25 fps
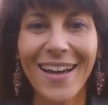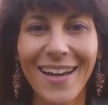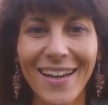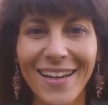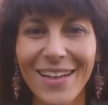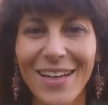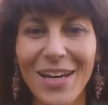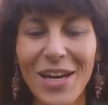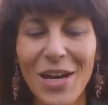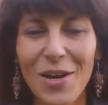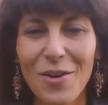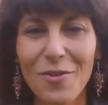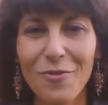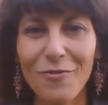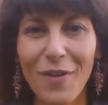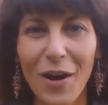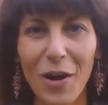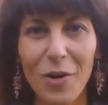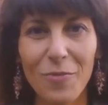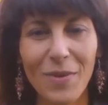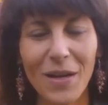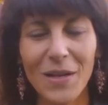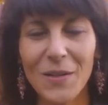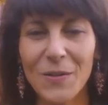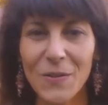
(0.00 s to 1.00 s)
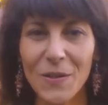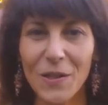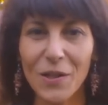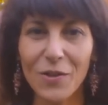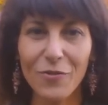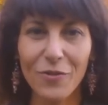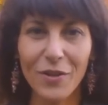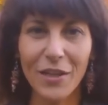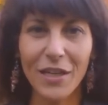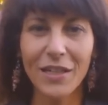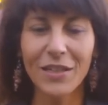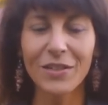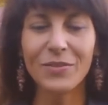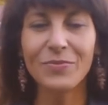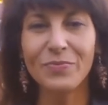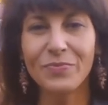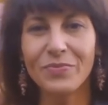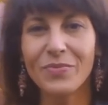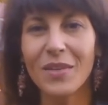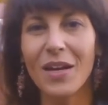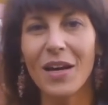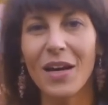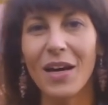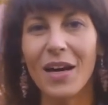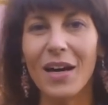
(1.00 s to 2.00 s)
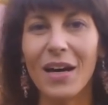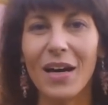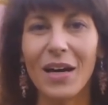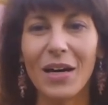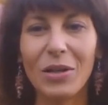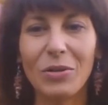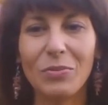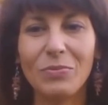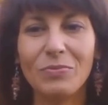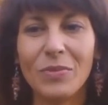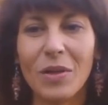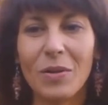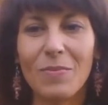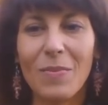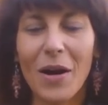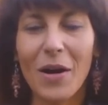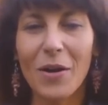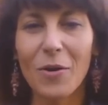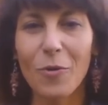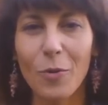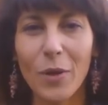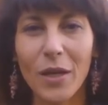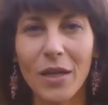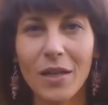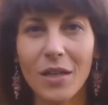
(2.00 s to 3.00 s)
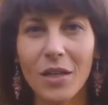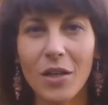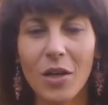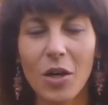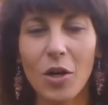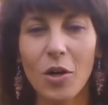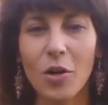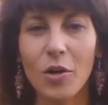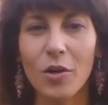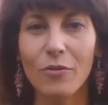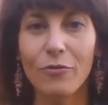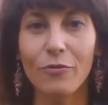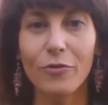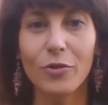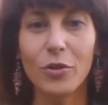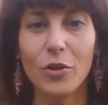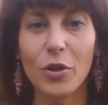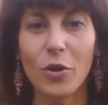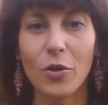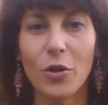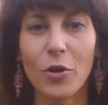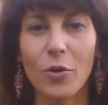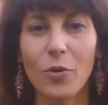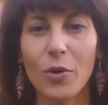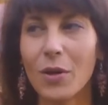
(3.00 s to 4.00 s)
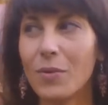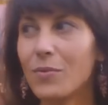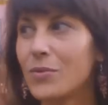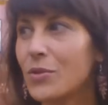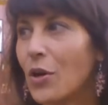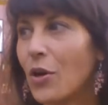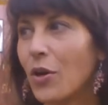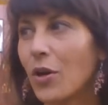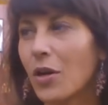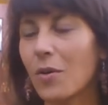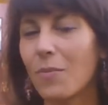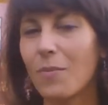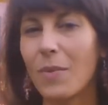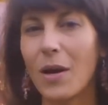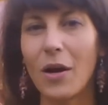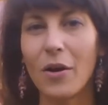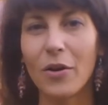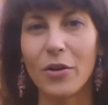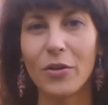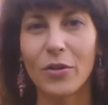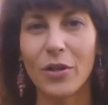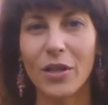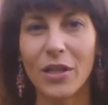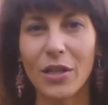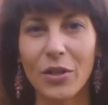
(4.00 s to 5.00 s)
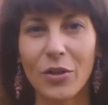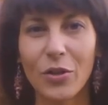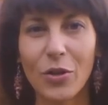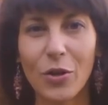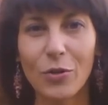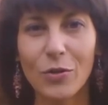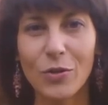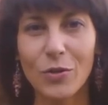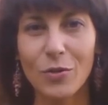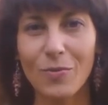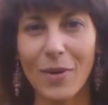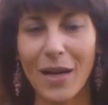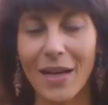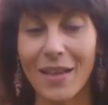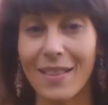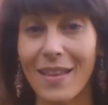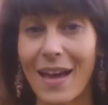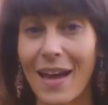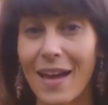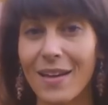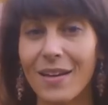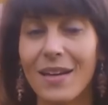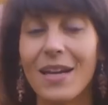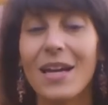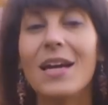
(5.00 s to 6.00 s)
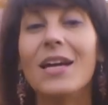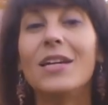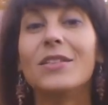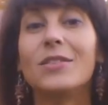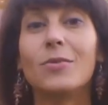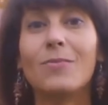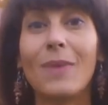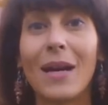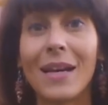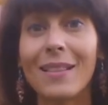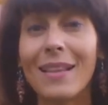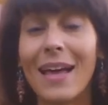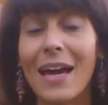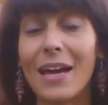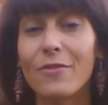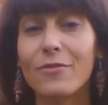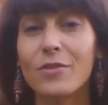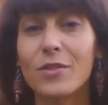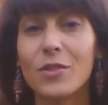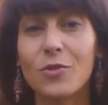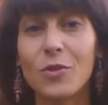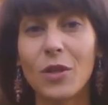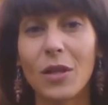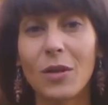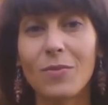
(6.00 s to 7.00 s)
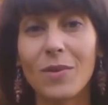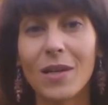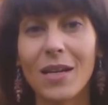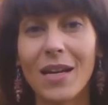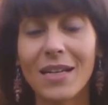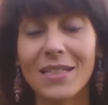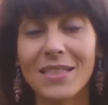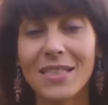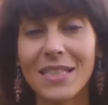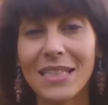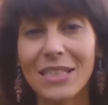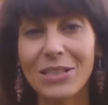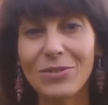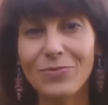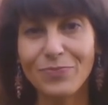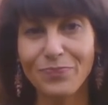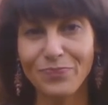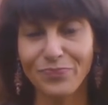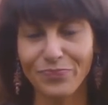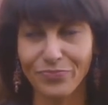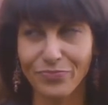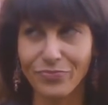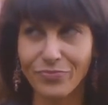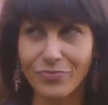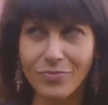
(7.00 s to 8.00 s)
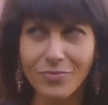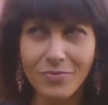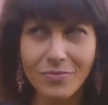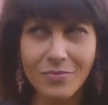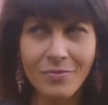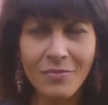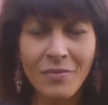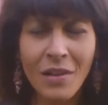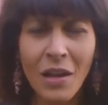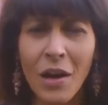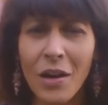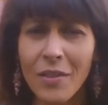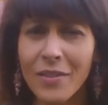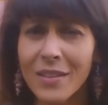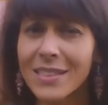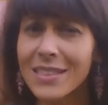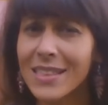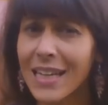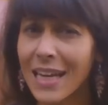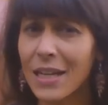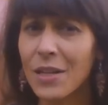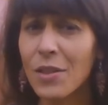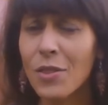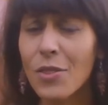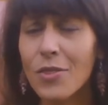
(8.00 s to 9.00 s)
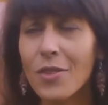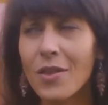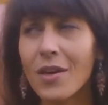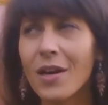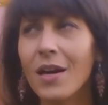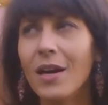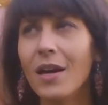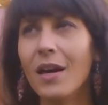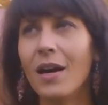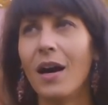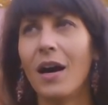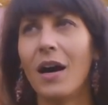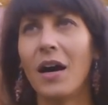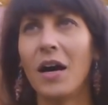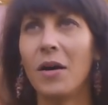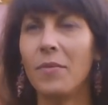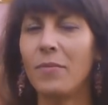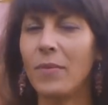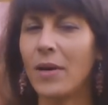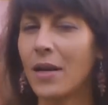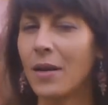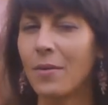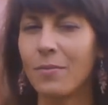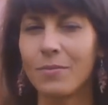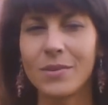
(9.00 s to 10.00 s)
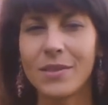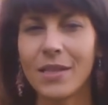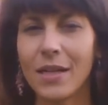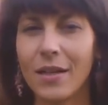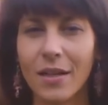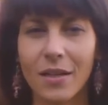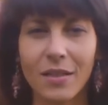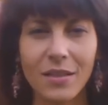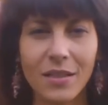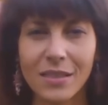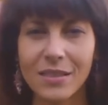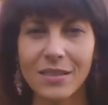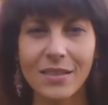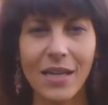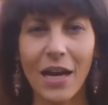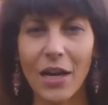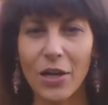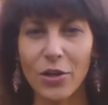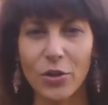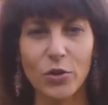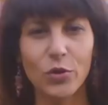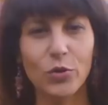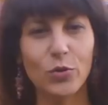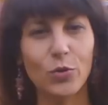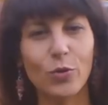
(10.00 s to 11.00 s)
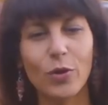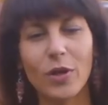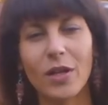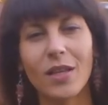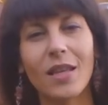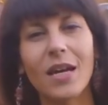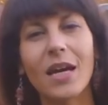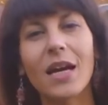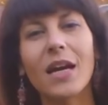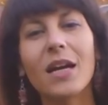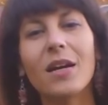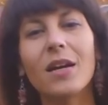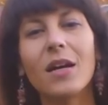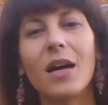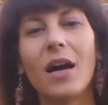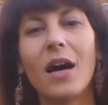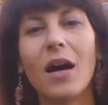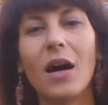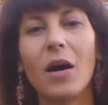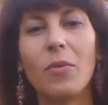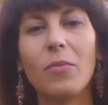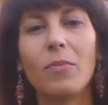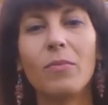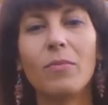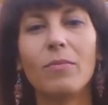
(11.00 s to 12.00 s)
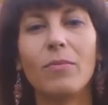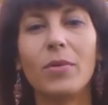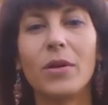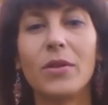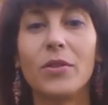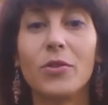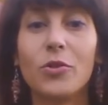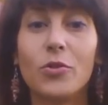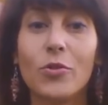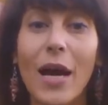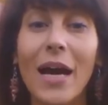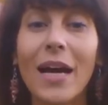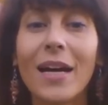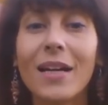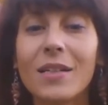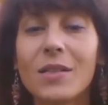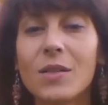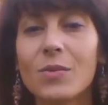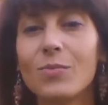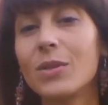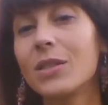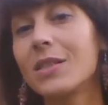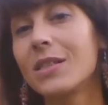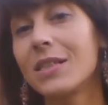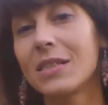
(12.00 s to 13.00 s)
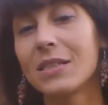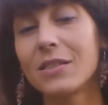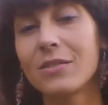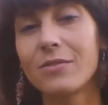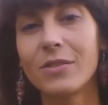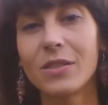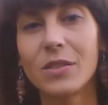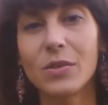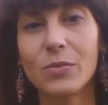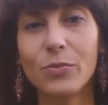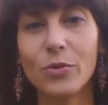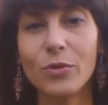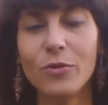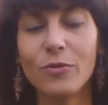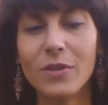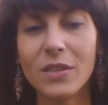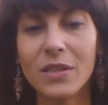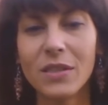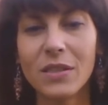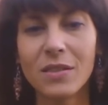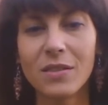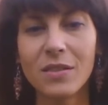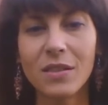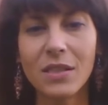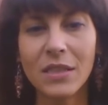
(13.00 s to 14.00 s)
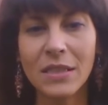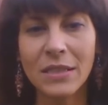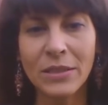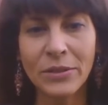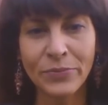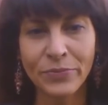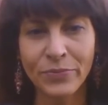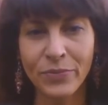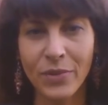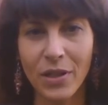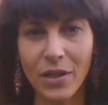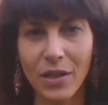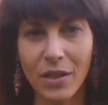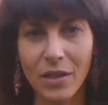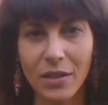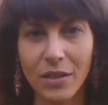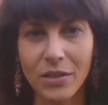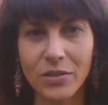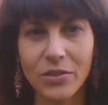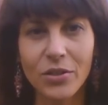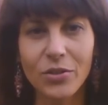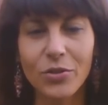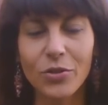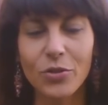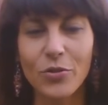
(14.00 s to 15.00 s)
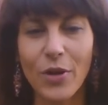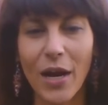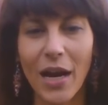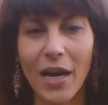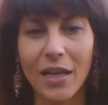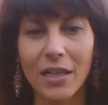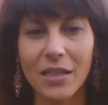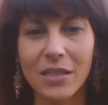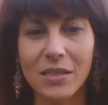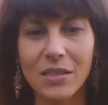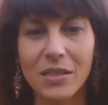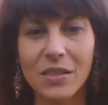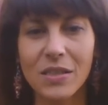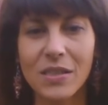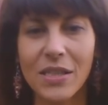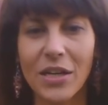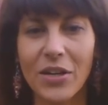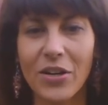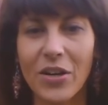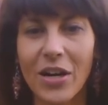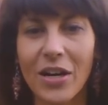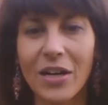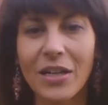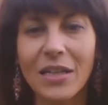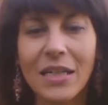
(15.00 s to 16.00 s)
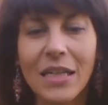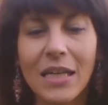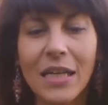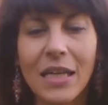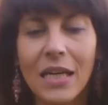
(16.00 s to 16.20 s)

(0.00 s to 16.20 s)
I found myself in um, about a week ago. If you don't know what I'm talking about, you can go to my live to my live stream that I did on the 10th. Um, and I'm telling the entire story there. Um, but the dragon is because of his movies, uh, Enter the Dragons, etc.